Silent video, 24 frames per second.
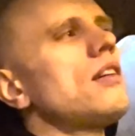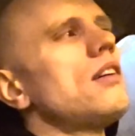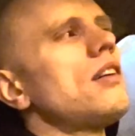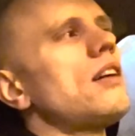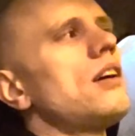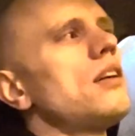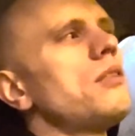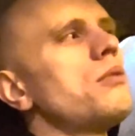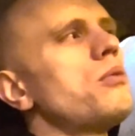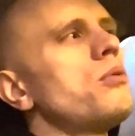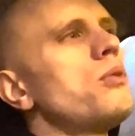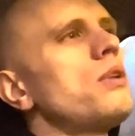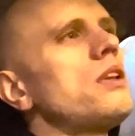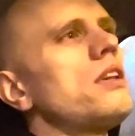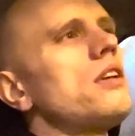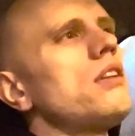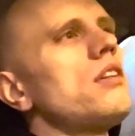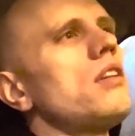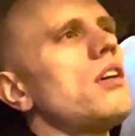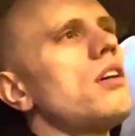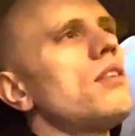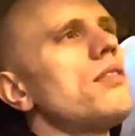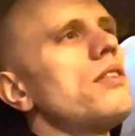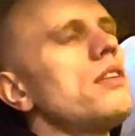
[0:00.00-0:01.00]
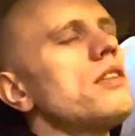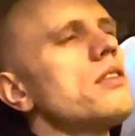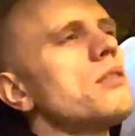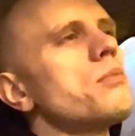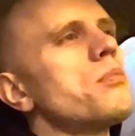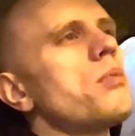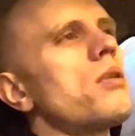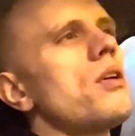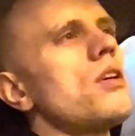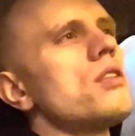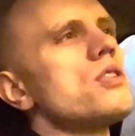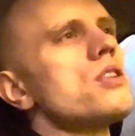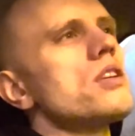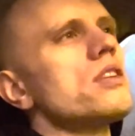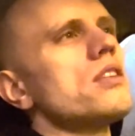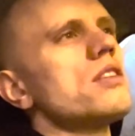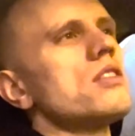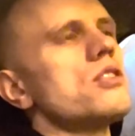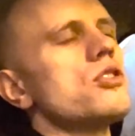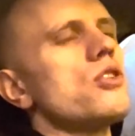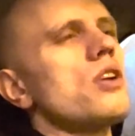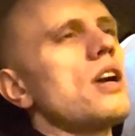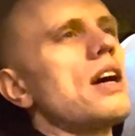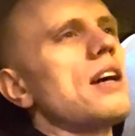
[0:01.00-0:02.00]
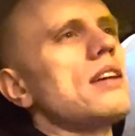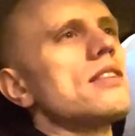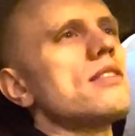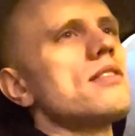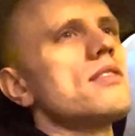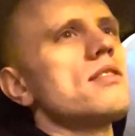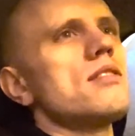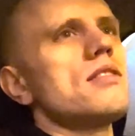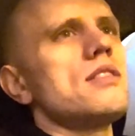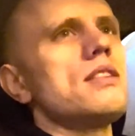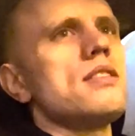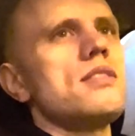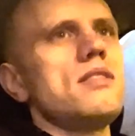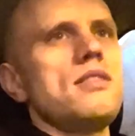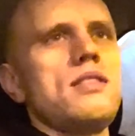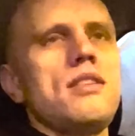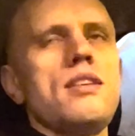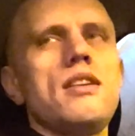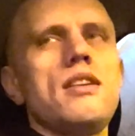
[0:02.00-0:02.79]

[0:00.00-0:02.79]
I really love that the project attracts these